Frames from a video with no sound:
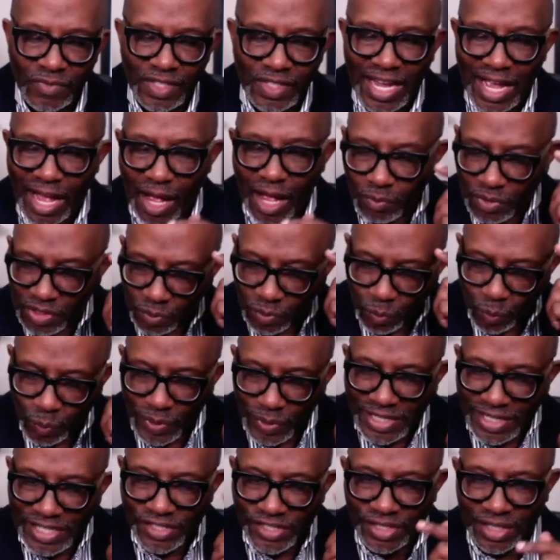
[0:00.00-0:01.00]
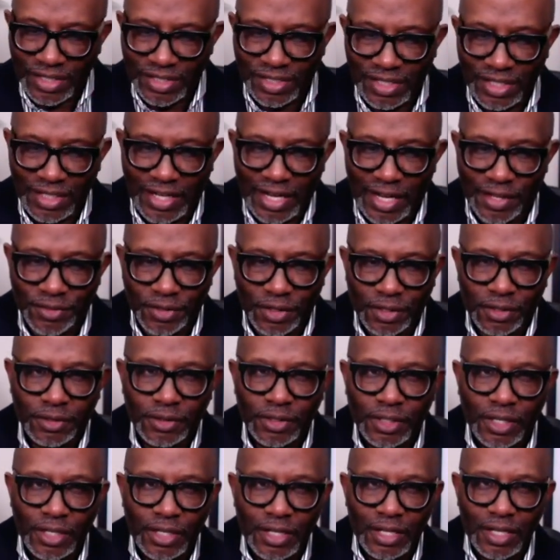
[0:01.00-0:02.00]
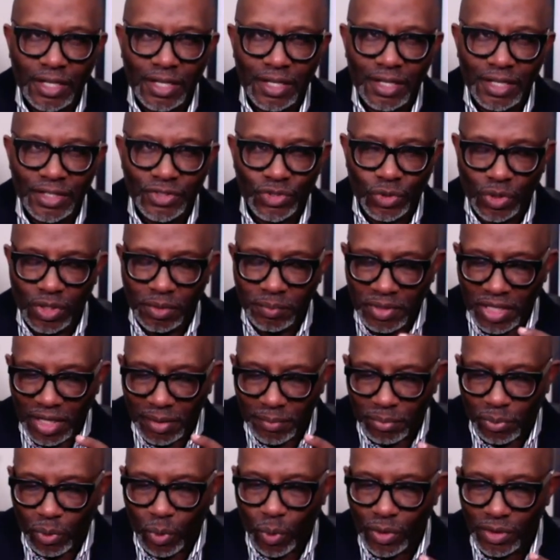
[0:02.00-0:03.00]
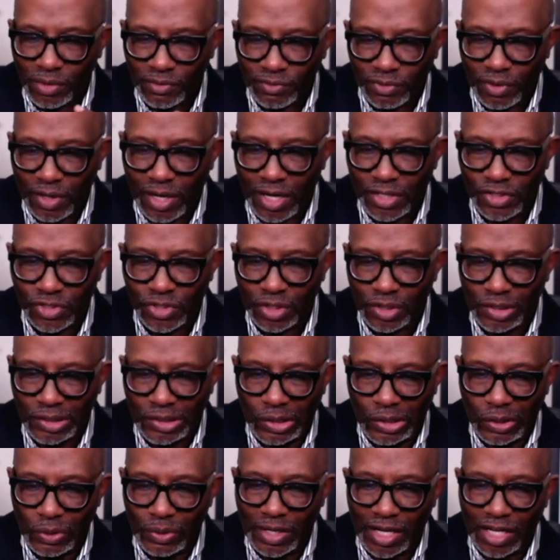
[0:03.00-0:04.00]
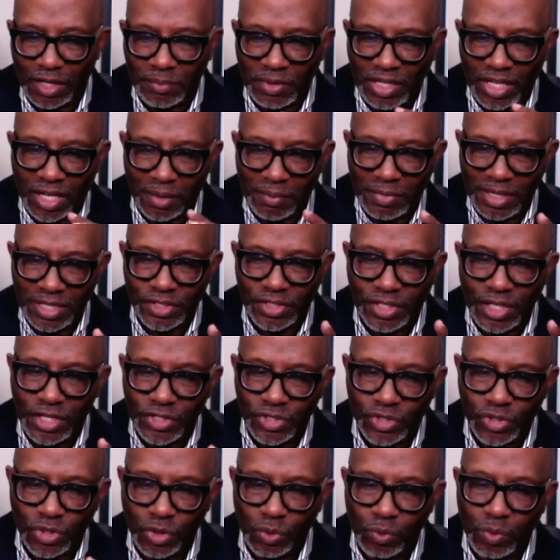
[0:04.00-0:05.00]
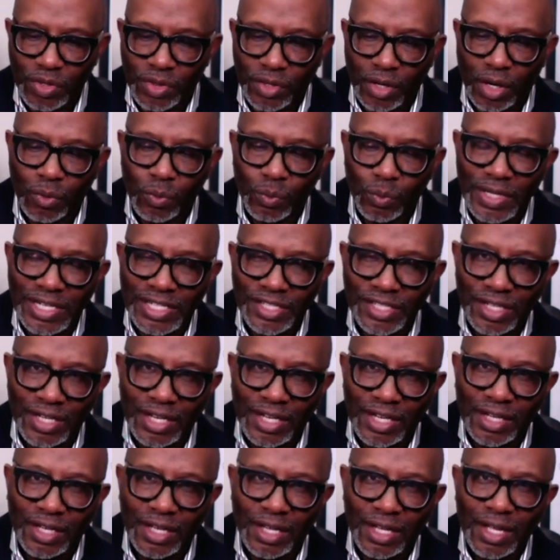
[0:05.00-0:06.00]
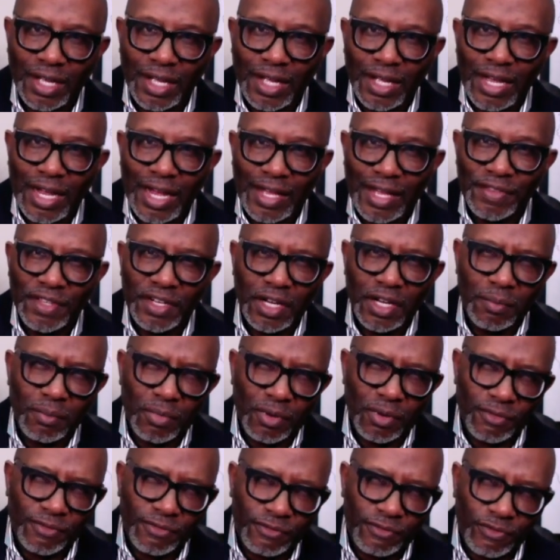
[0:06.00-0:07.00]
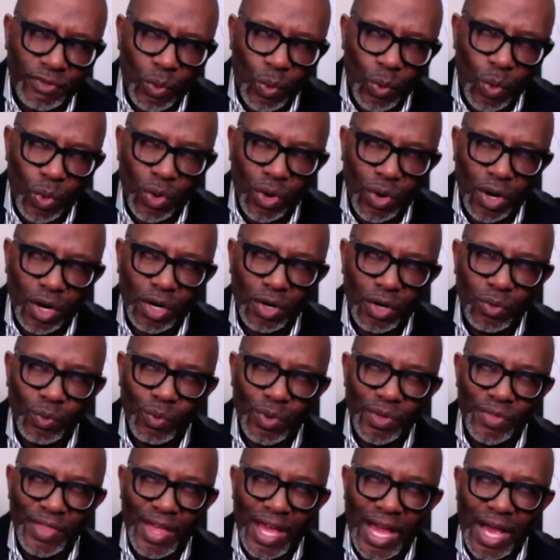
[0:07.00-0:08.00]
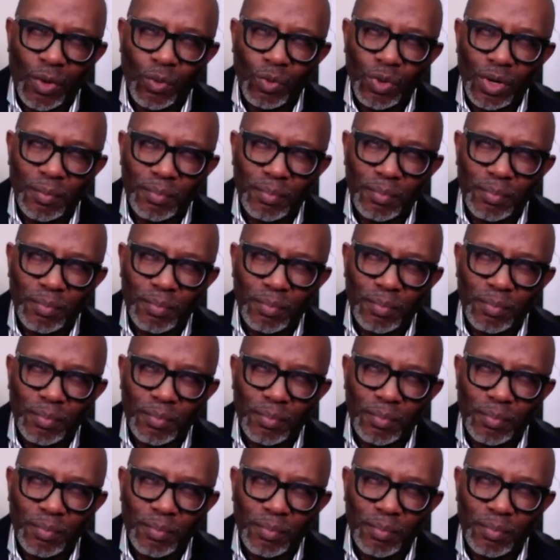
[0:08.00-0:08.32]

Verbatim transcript: how we reason together. It's going to be important for us to learn how to become intentional with our reasoning. And then number four, with our